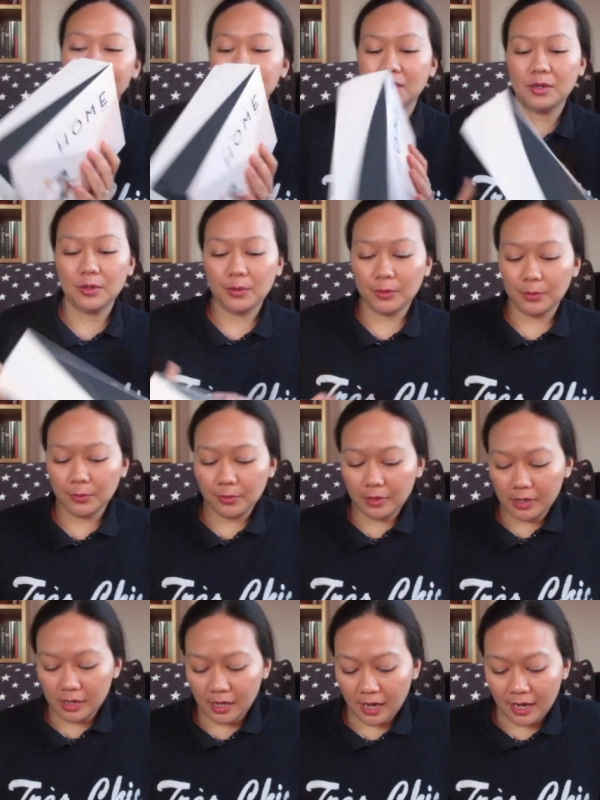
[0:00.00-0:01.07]
So
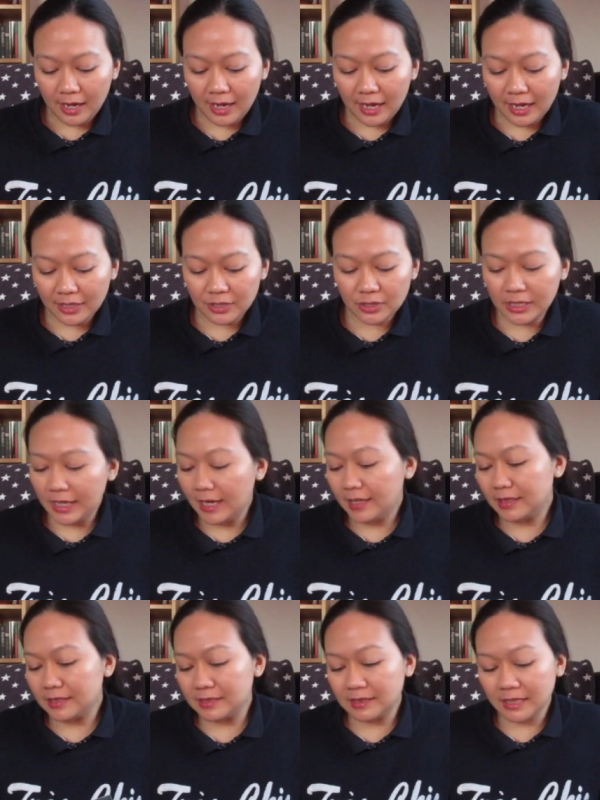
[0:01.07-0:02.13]
I actually
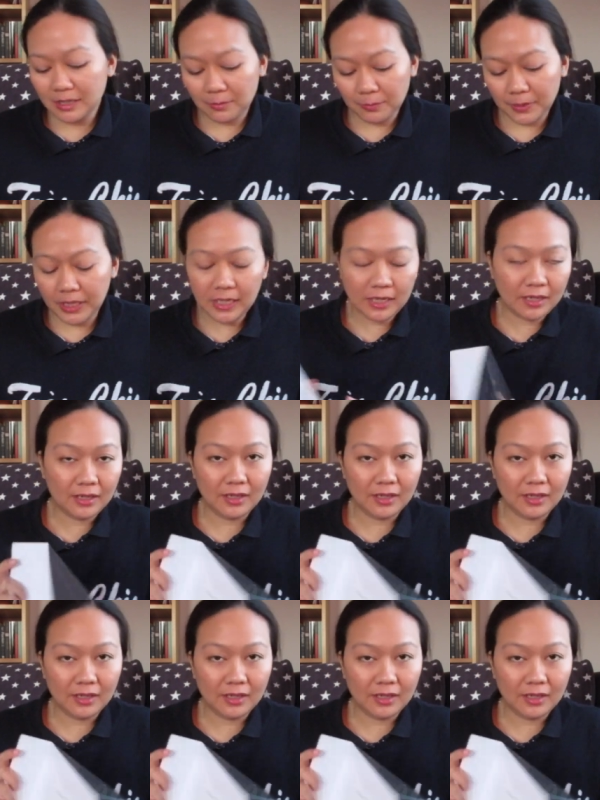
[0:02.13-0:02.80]
had a sneak peek